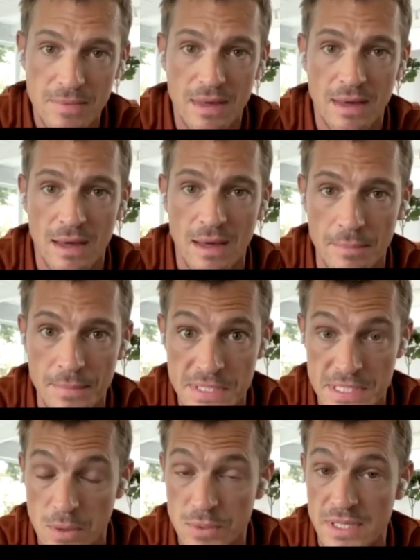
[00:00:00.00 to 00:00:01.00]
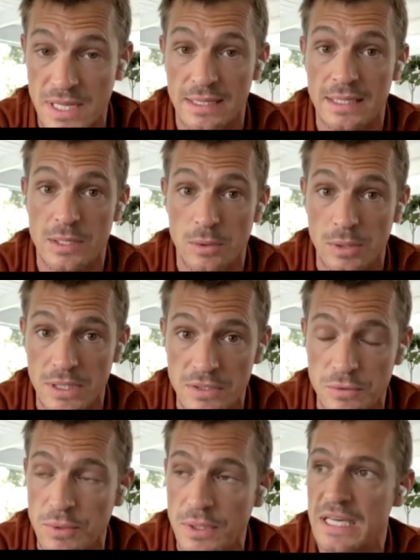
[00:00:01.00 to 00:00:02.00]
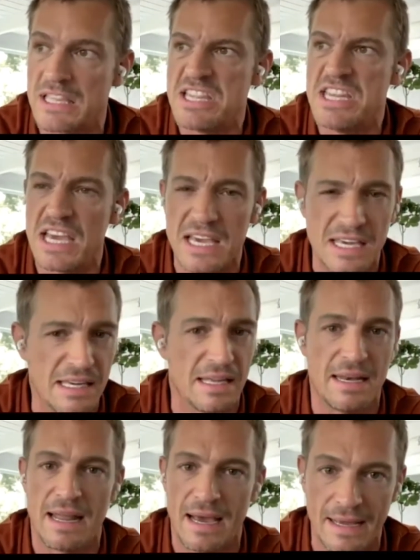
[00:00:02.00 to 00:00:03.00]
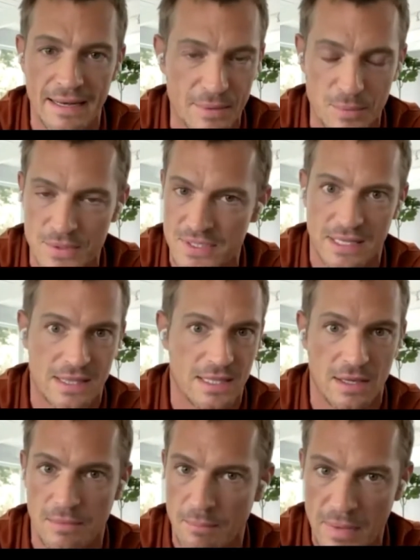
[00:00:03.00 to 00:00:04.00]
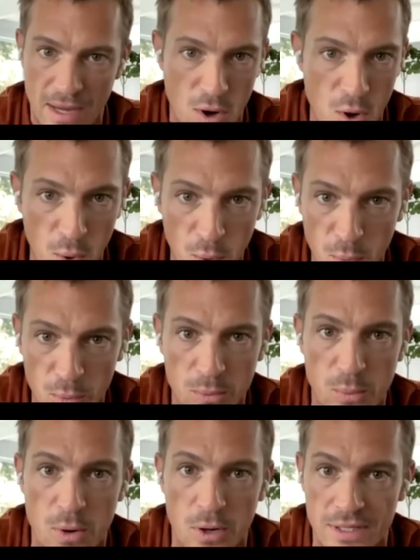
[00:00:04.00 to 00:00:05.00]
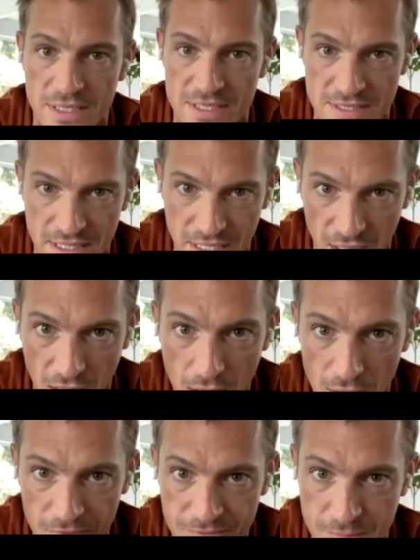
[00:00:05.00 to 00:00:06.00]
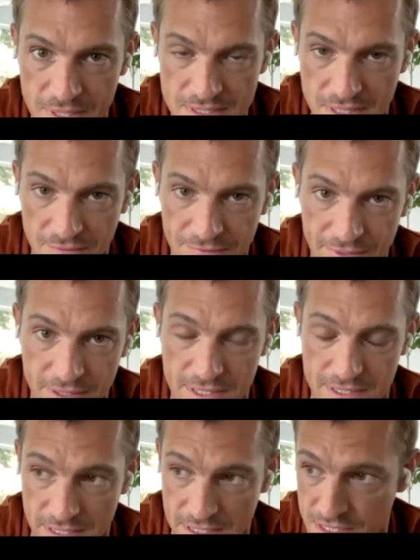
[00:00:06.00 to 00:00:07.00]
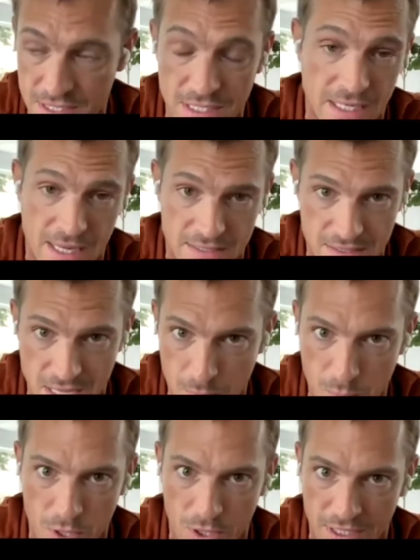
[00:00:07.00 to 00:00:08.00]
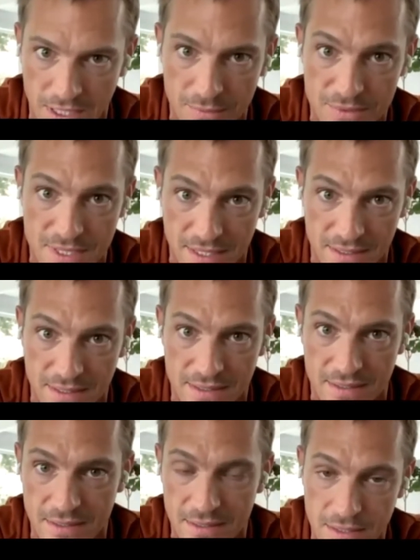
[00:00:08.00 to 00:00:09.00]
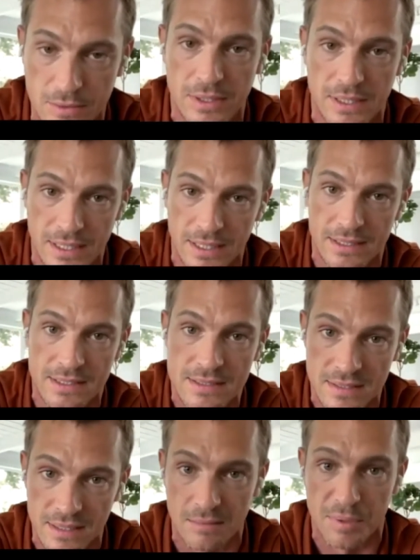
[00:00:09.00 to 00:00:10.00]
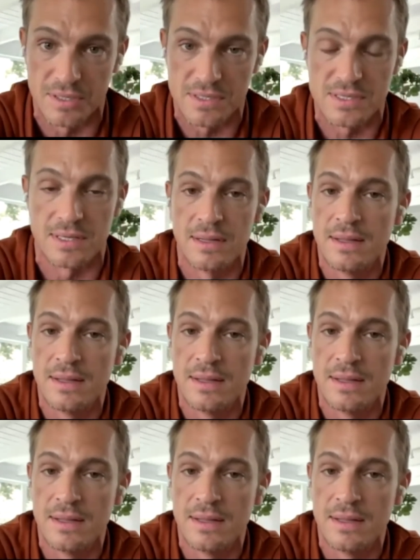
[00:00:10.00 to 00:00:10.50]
Because I was like literally doing it day and night. It was like my whole world. I just engulfed myself into this. I just did not stop working. I was like literally like an insane person.